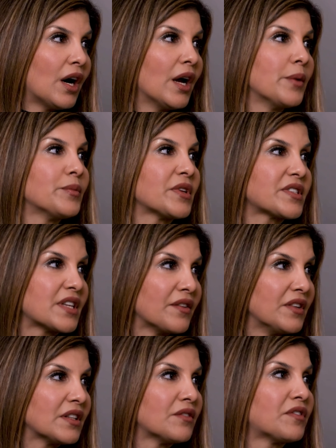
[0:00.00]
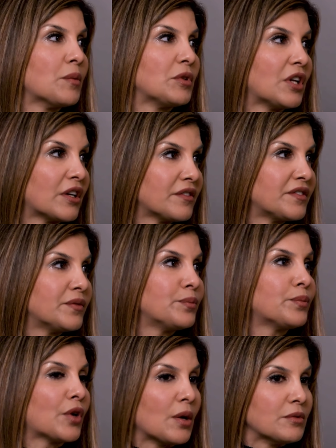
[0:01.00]
I'm saving them from a lot of
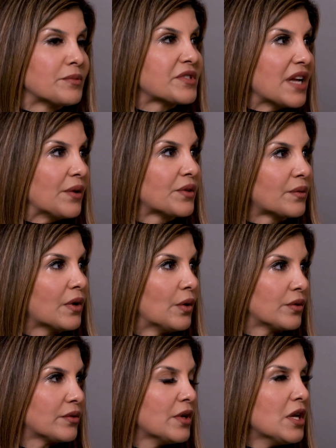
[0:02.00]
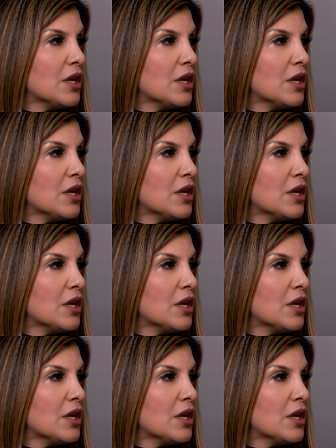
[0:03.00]
problems down the road.